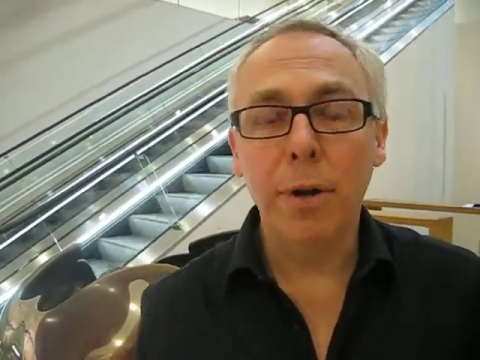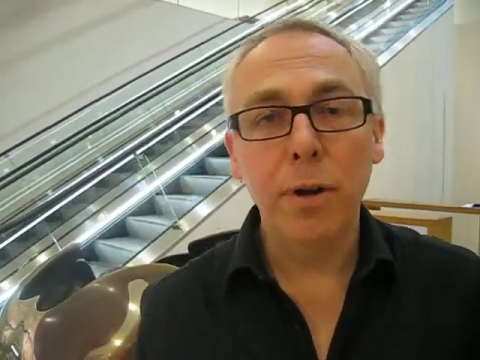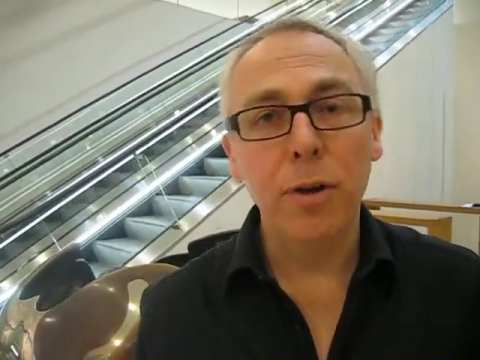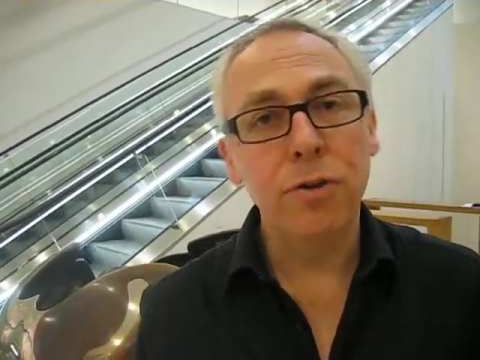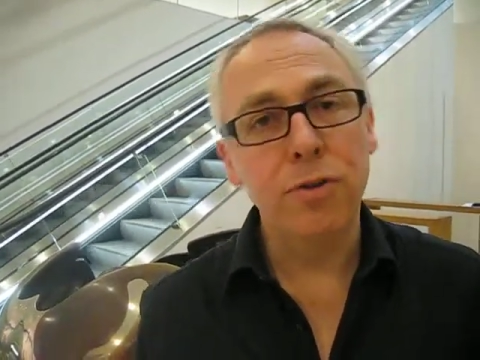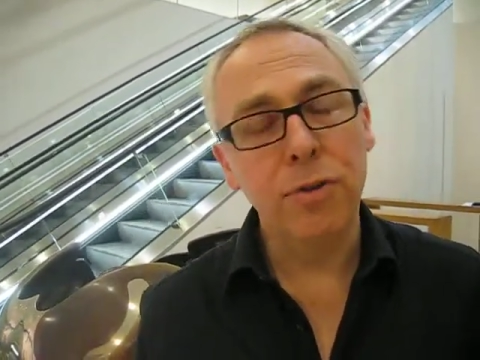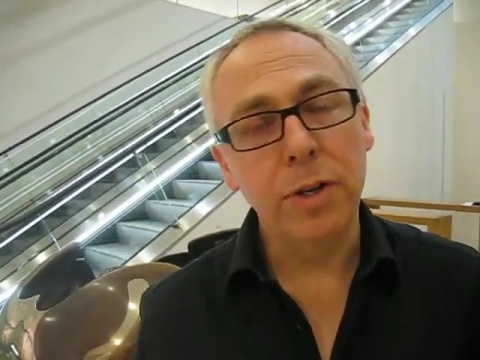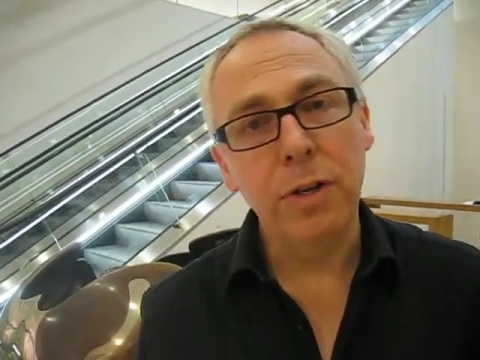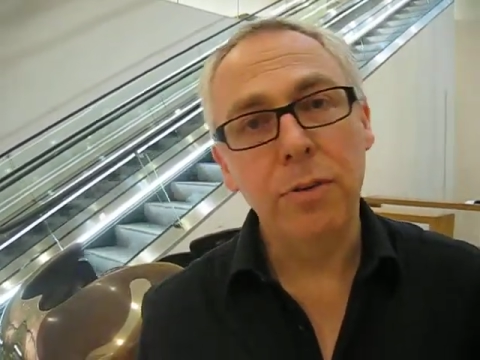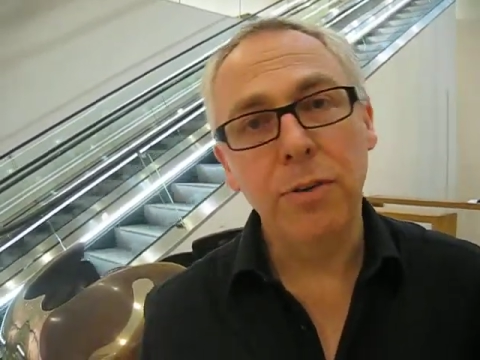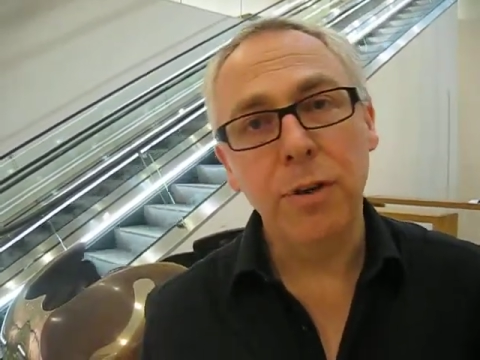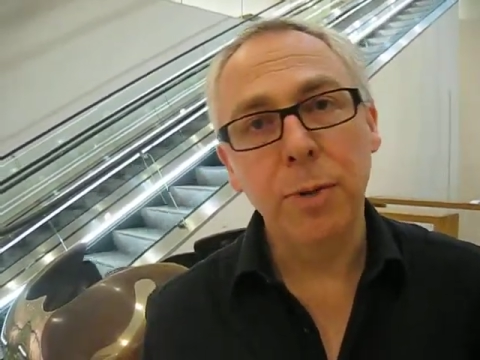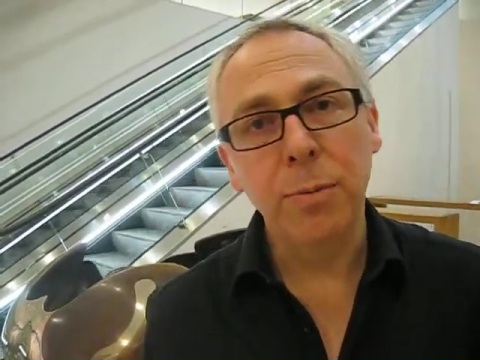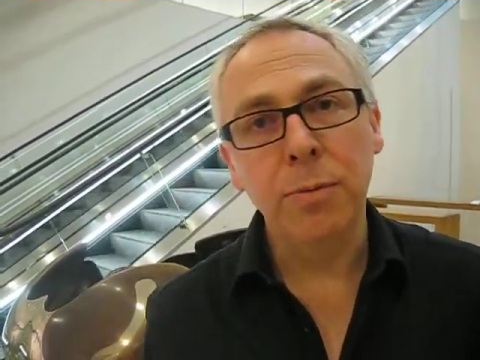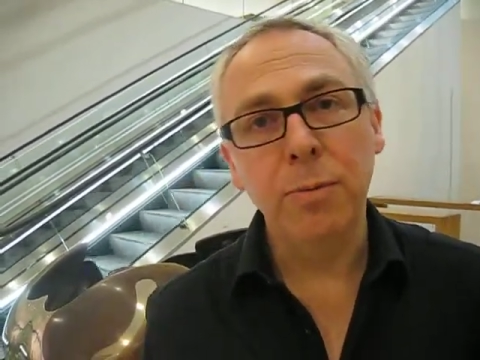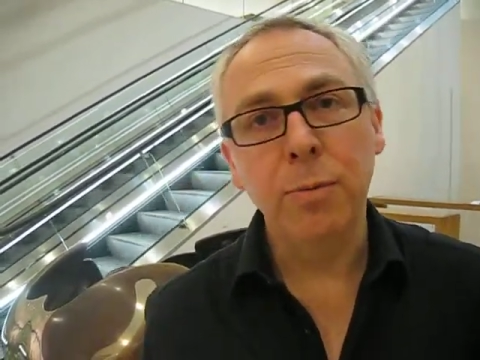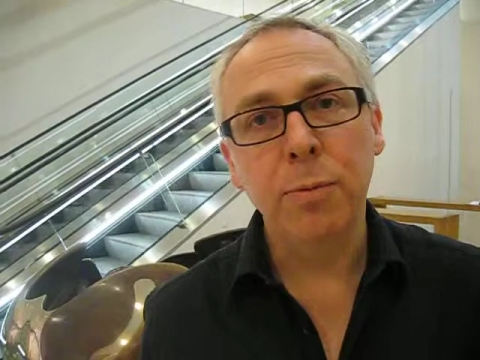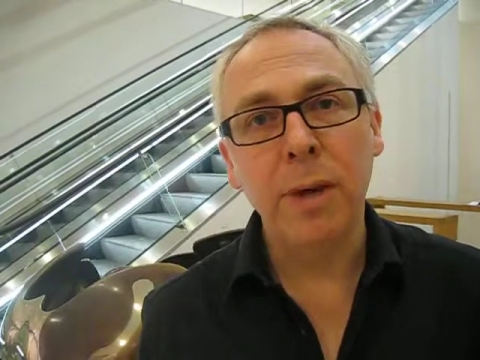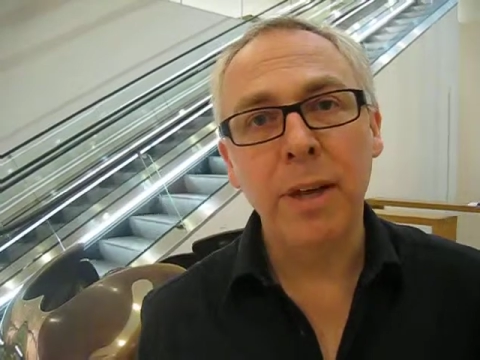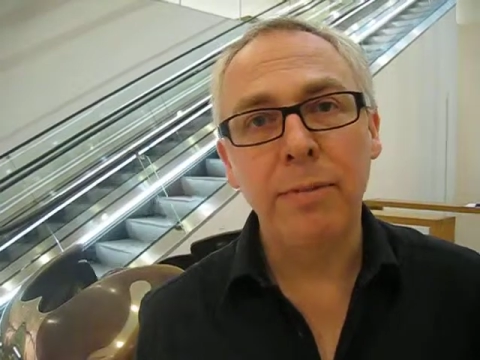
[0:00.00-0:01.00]
poetry
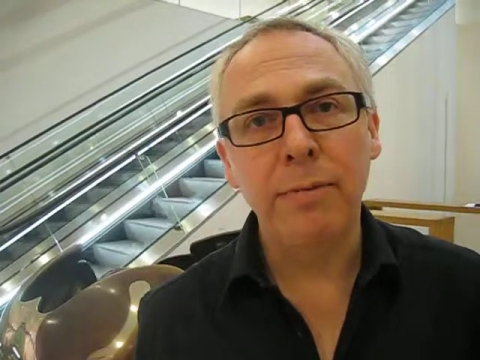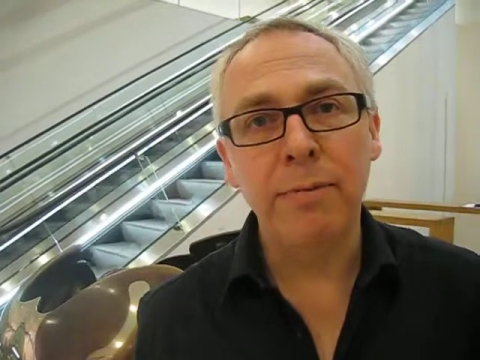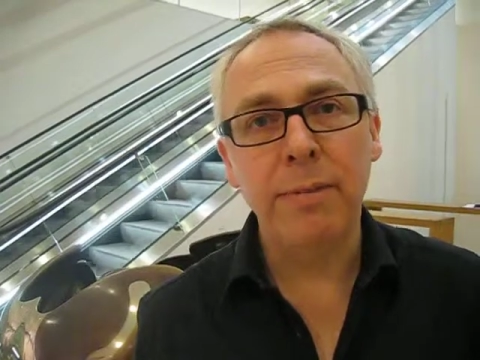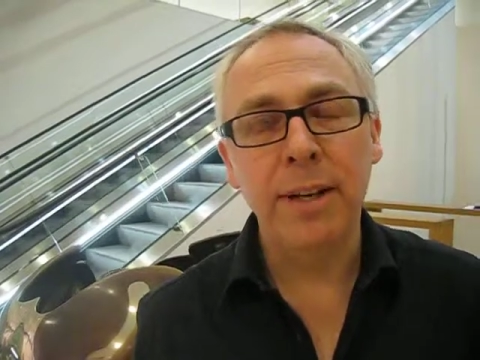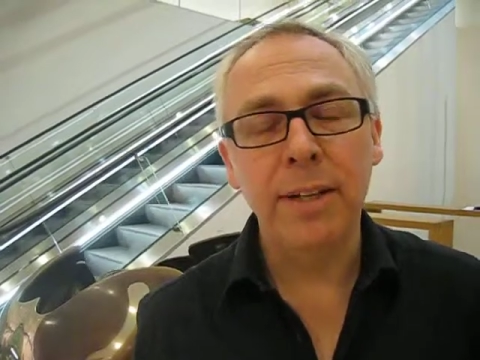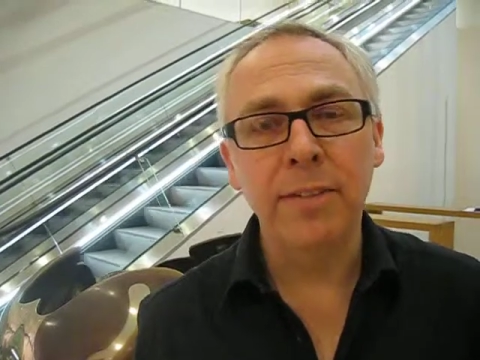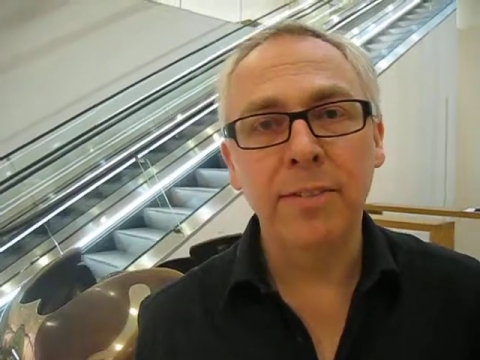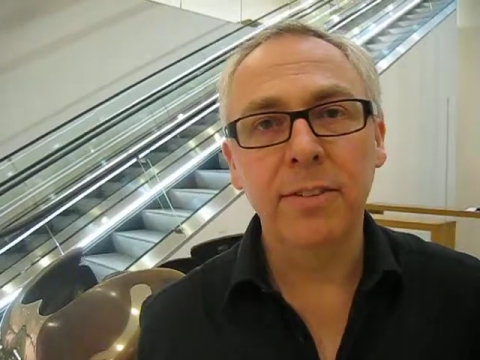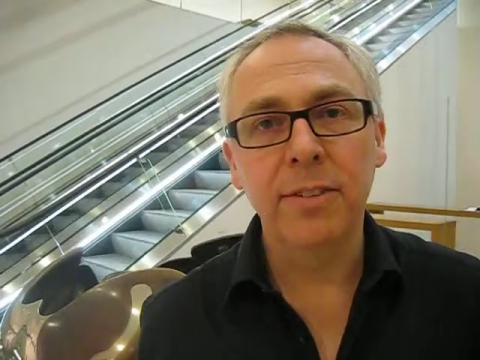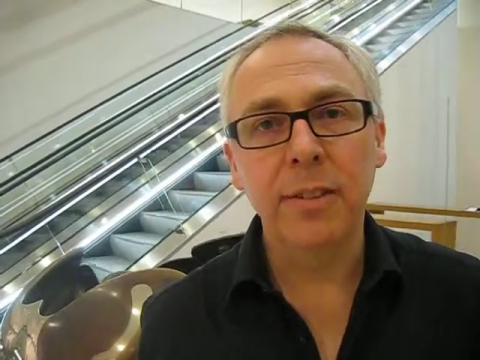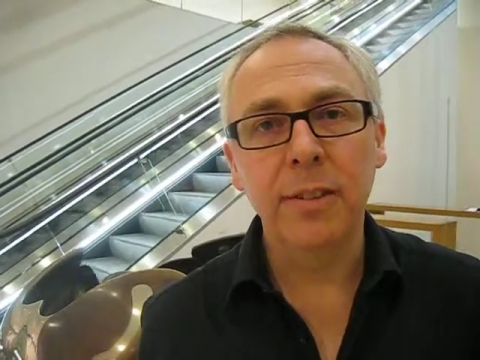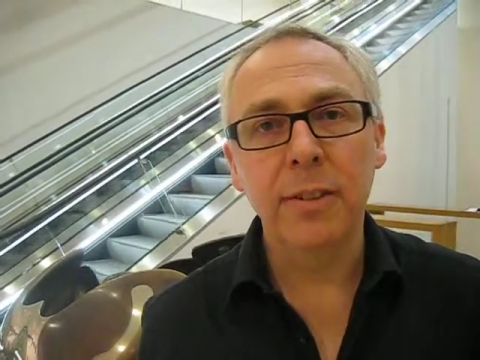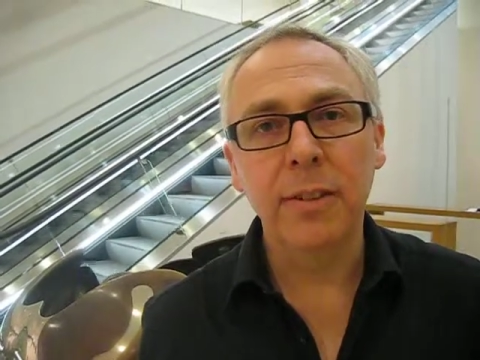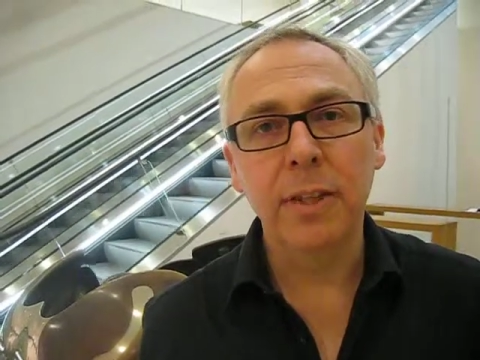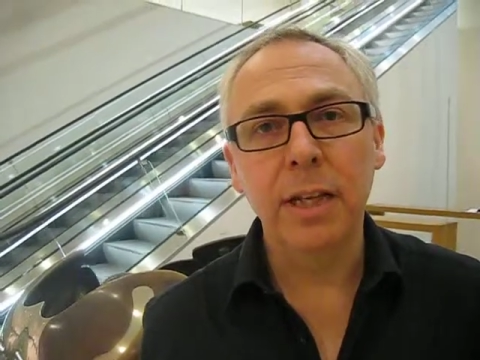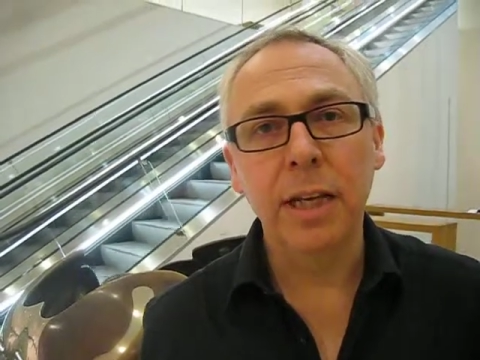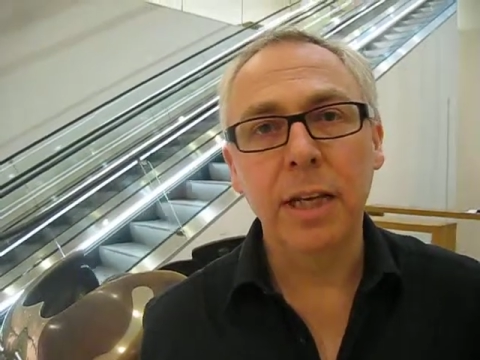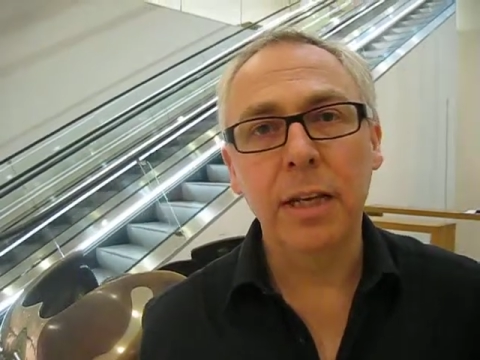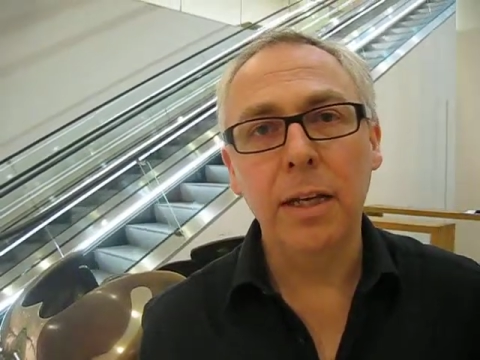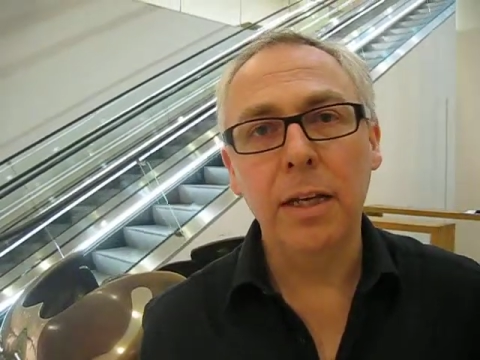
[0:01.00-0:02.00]
groups where friends can
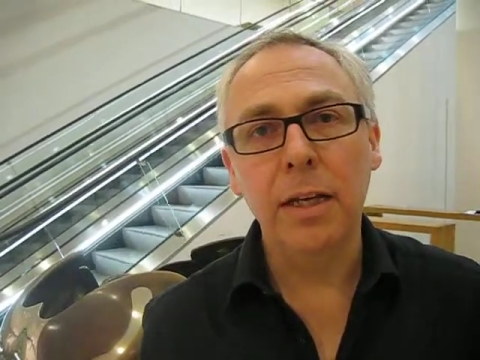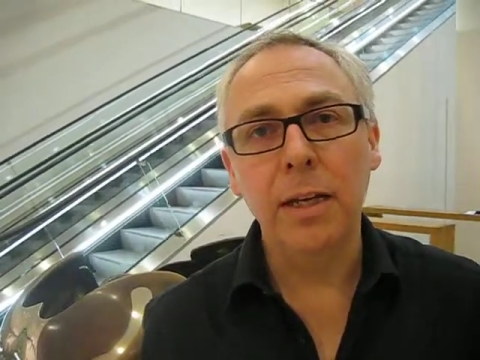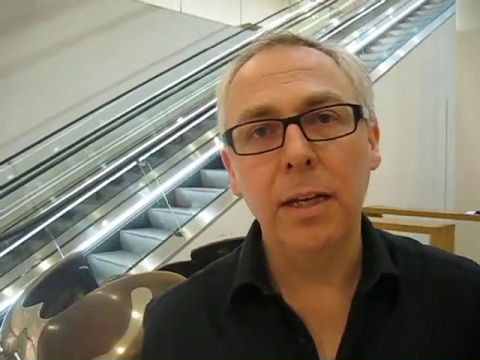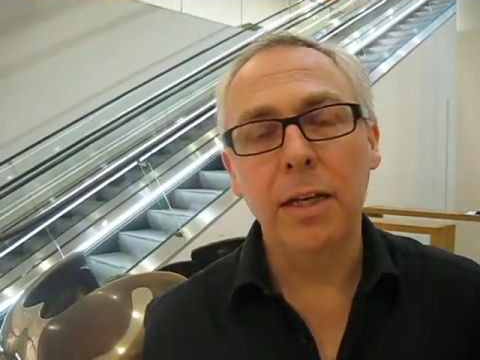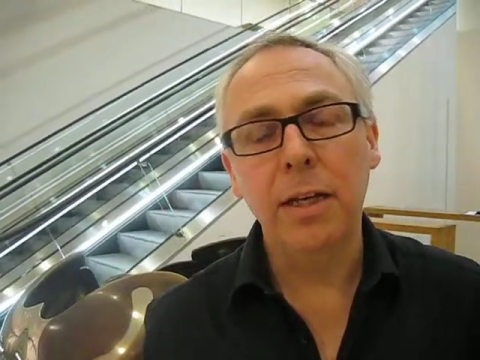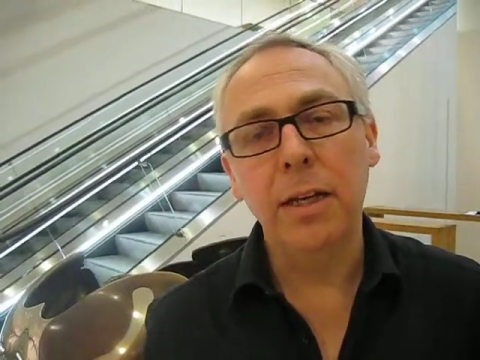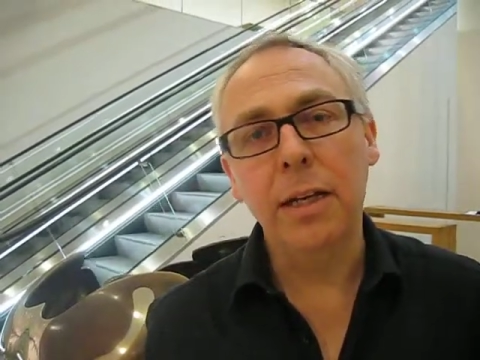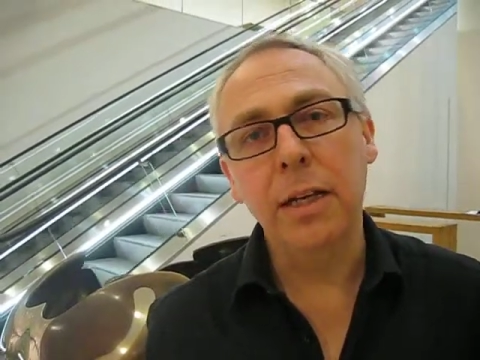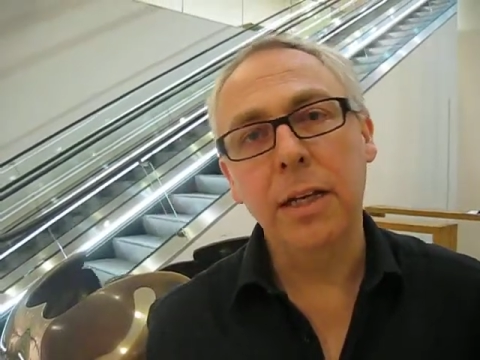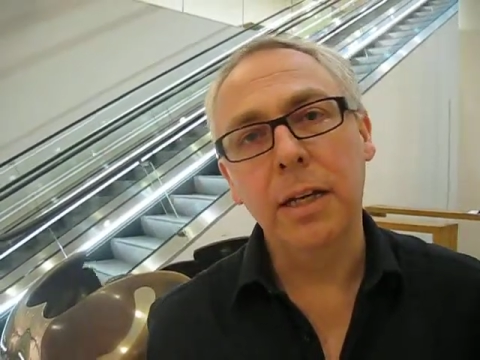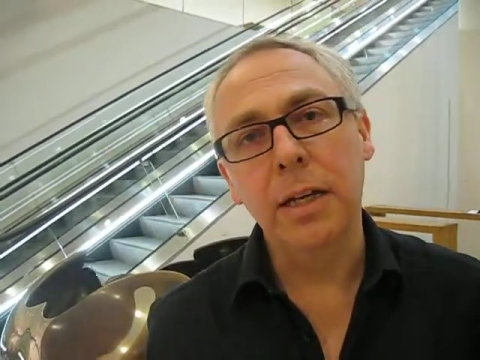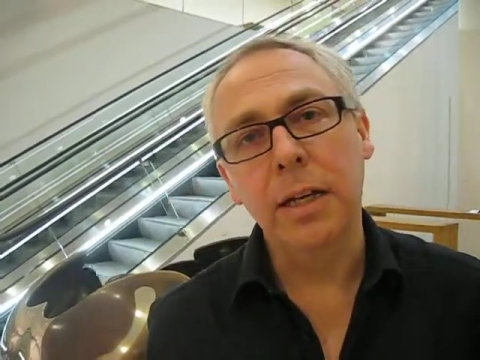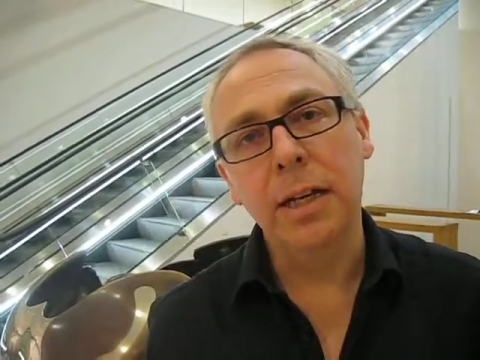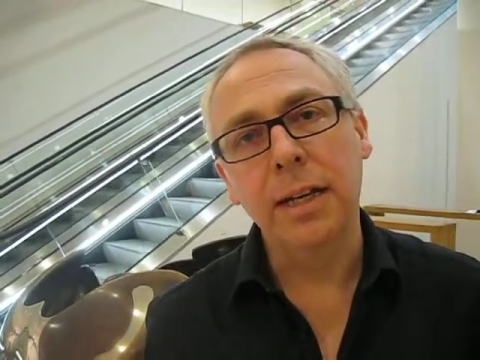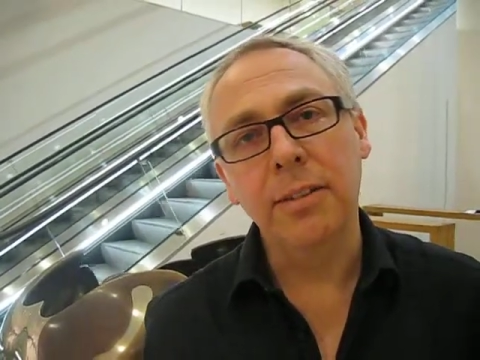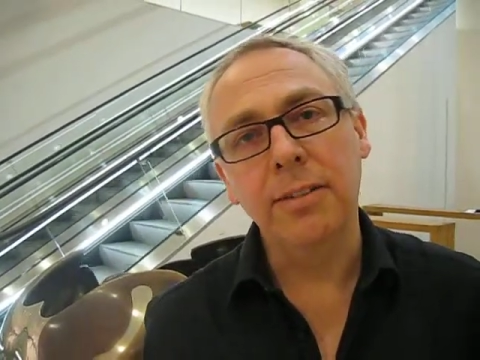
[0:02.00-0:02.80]
uh,